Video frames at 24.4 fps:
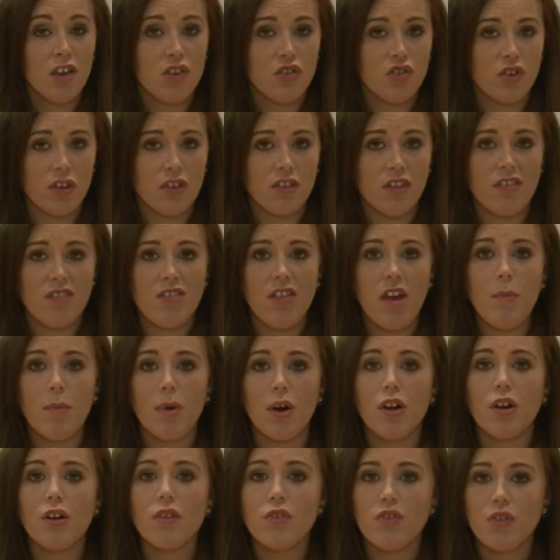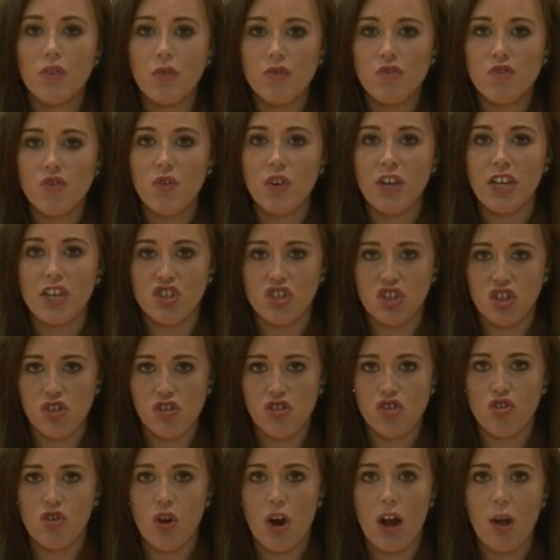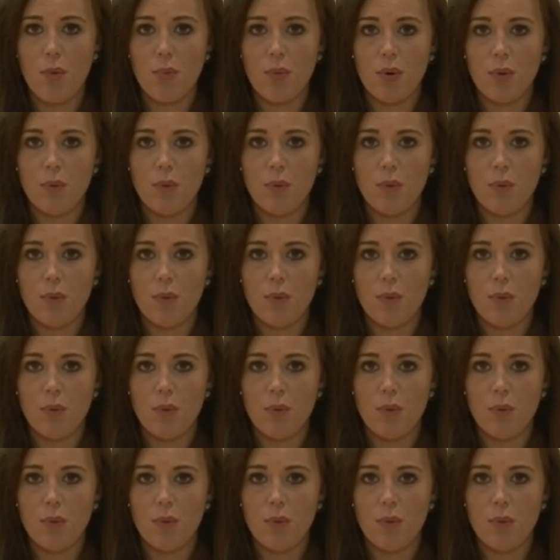During the summer, those donations drop.